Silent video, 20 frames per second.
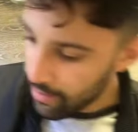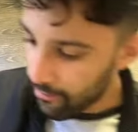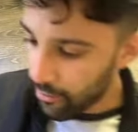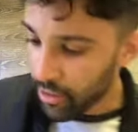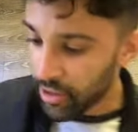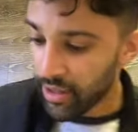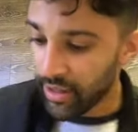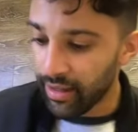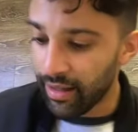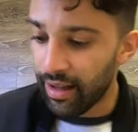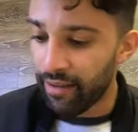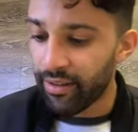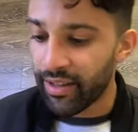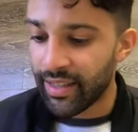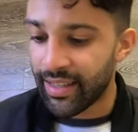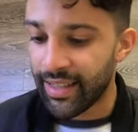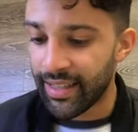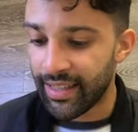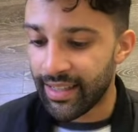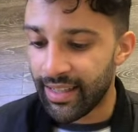verses 11 to
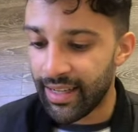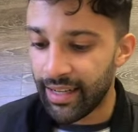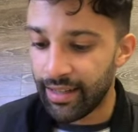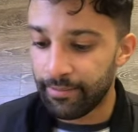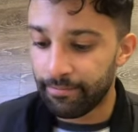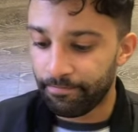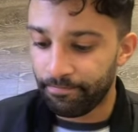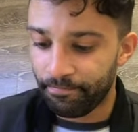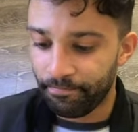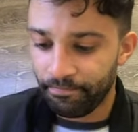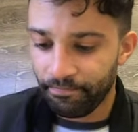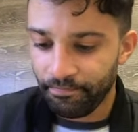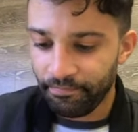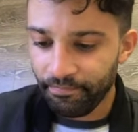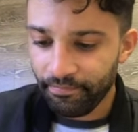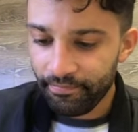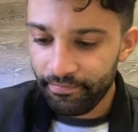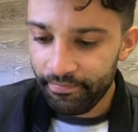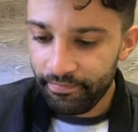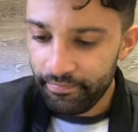16.
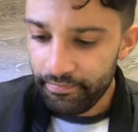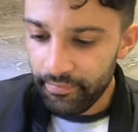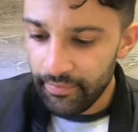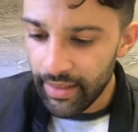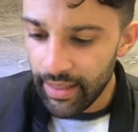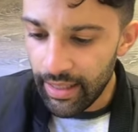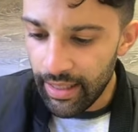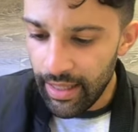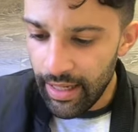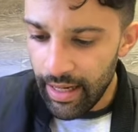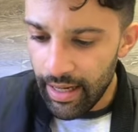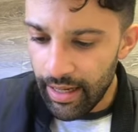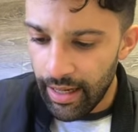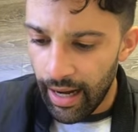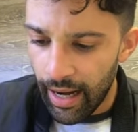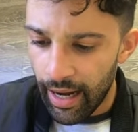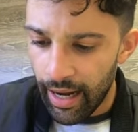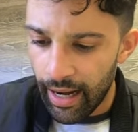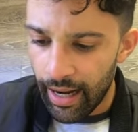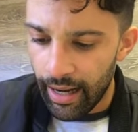
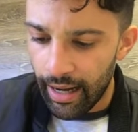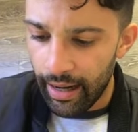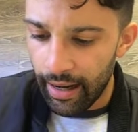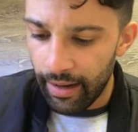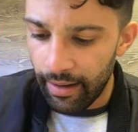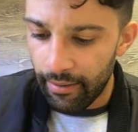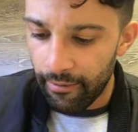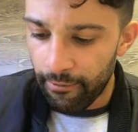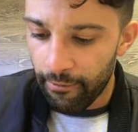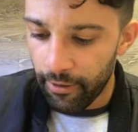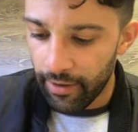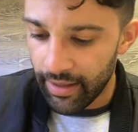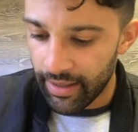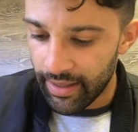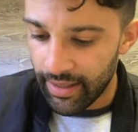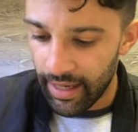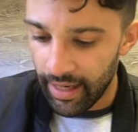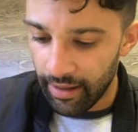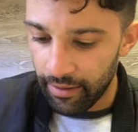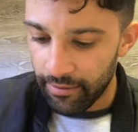Uh, for the
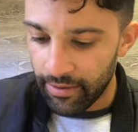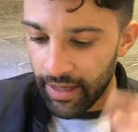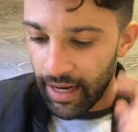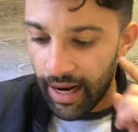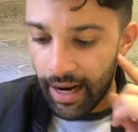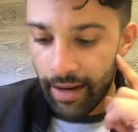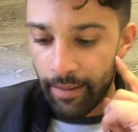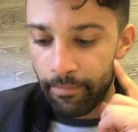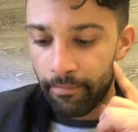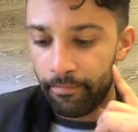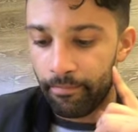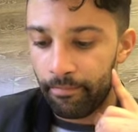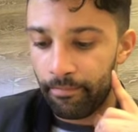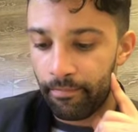sake of time,